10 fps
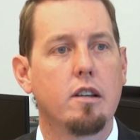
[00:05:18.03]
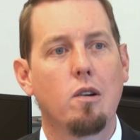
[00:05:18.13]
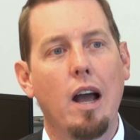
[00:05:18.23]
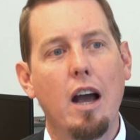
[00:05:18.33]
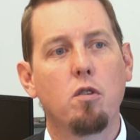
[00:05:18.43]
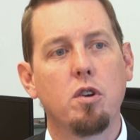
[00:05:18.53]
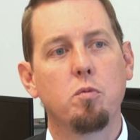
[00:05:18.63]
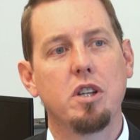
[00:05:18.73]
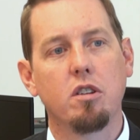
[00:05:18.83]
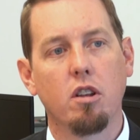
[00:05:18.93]
how can
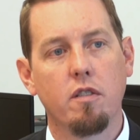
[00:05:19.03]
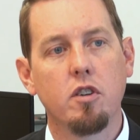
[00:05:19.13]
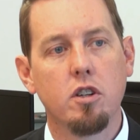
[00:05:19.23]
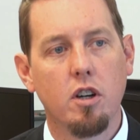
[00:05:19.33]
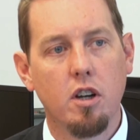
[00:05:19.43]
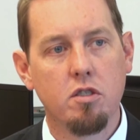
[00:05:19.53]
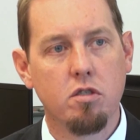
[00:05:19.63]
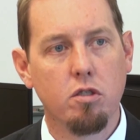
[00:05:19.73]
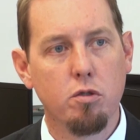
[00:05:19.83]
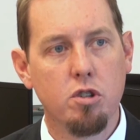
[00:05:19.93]
we deliver a
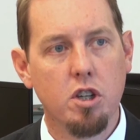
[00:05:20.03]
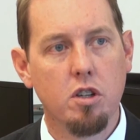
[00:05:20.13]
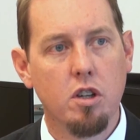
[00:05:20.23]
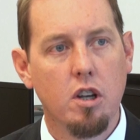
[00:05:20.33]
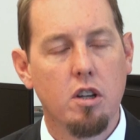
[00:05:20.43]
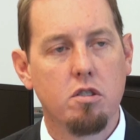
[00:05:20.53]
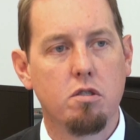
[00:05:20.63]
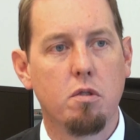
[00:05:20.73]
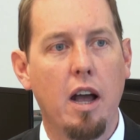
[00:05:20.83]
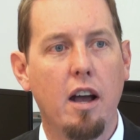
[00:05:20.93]
solution
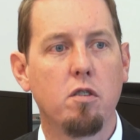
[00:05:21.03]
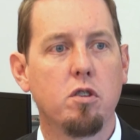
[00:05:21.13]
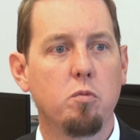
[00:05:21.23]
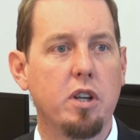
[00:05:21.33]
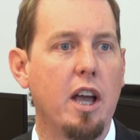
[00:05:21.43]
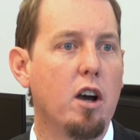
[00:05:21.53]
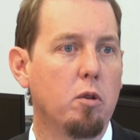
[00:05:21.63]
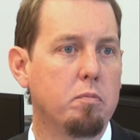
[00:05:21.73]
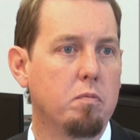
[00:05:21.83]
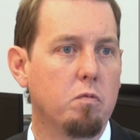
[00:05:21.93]
to how can we help